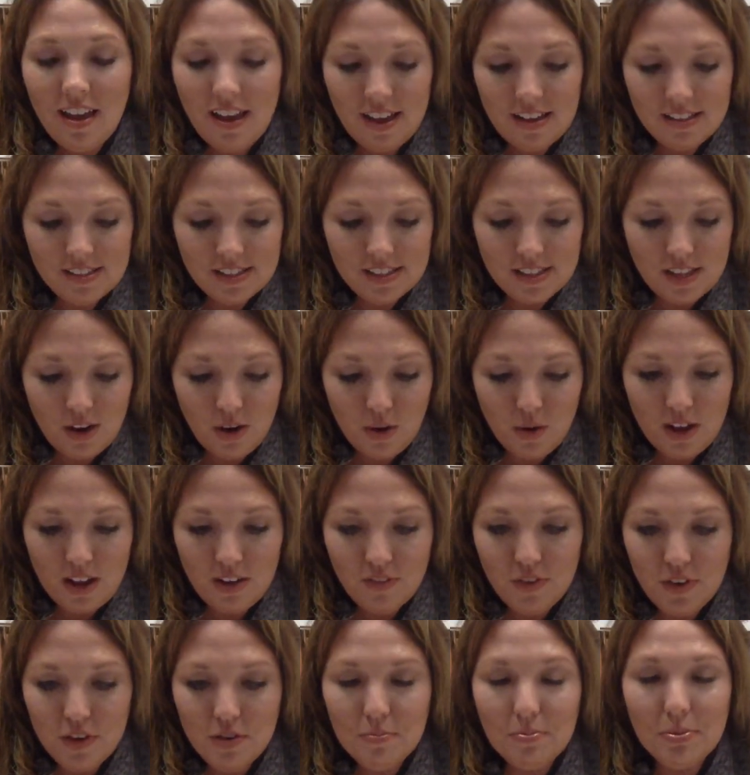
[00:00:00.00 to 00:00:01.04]
and so
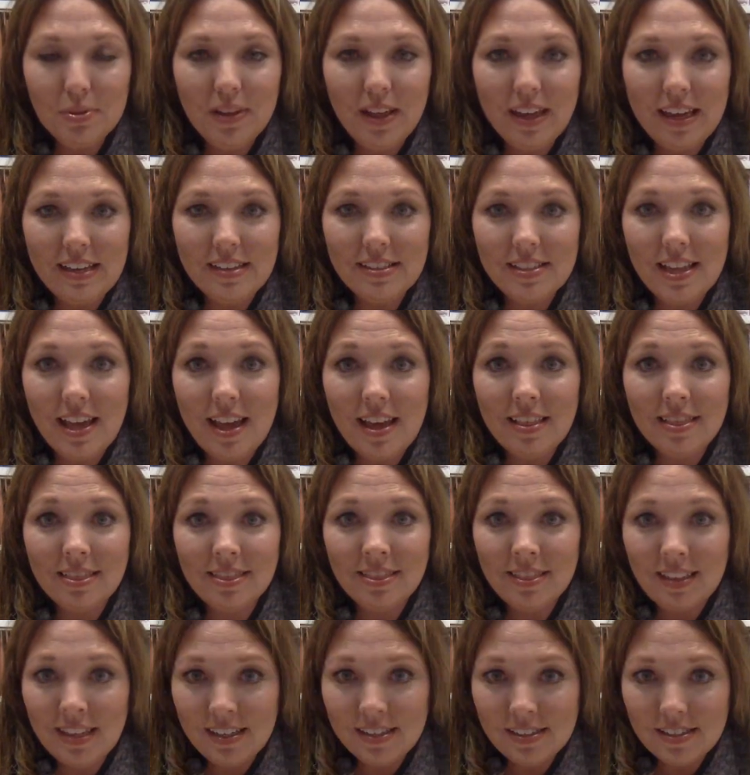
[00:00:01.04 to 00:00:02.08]
if you place at
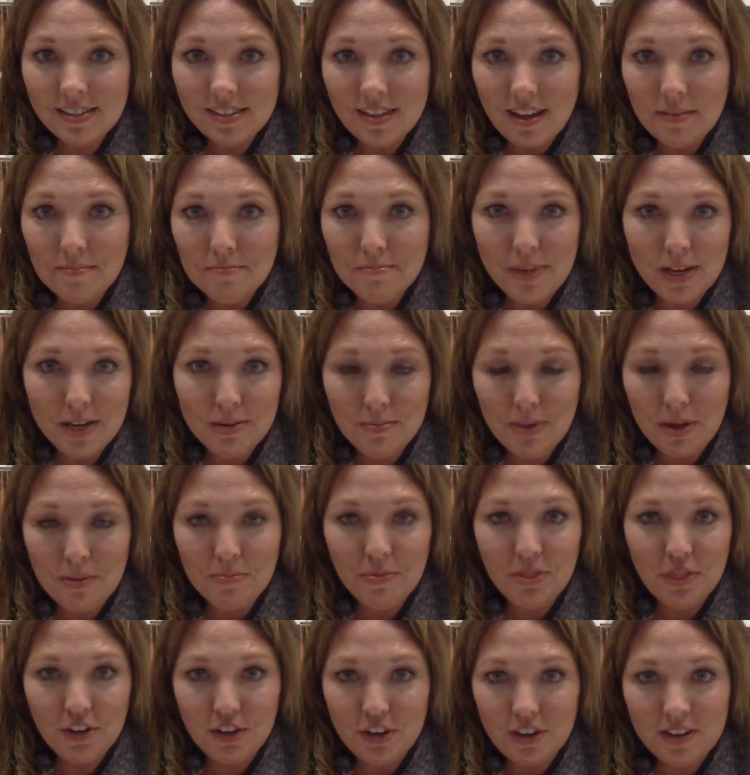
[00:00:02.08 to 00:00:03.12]
least a
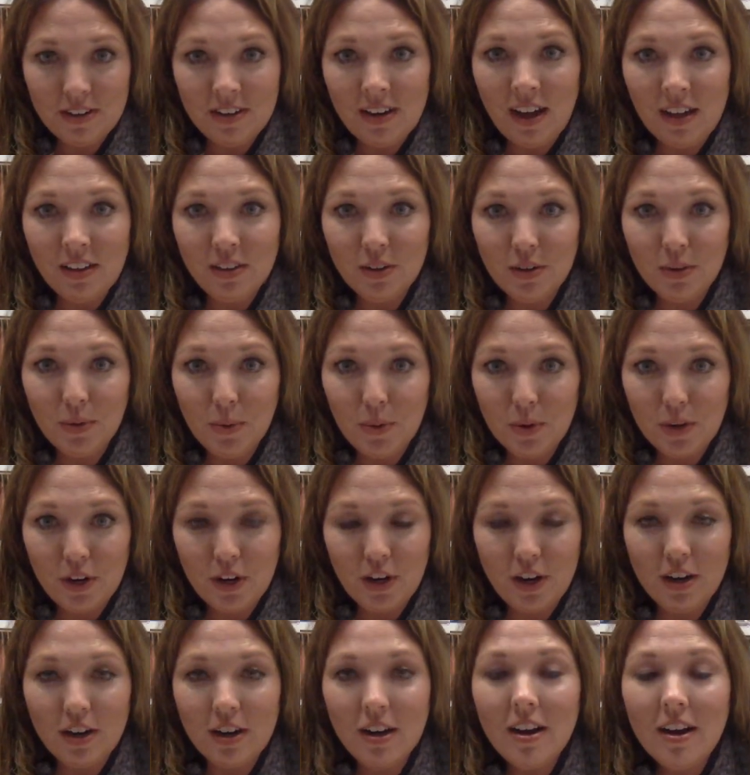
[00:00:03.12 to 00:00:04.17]
minimum $30
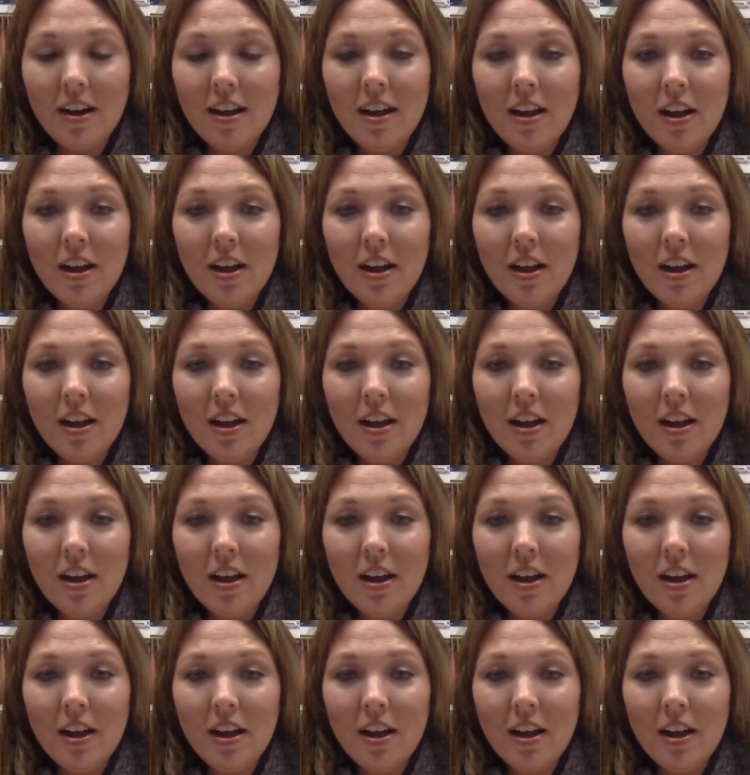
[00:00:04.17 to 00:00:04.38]
order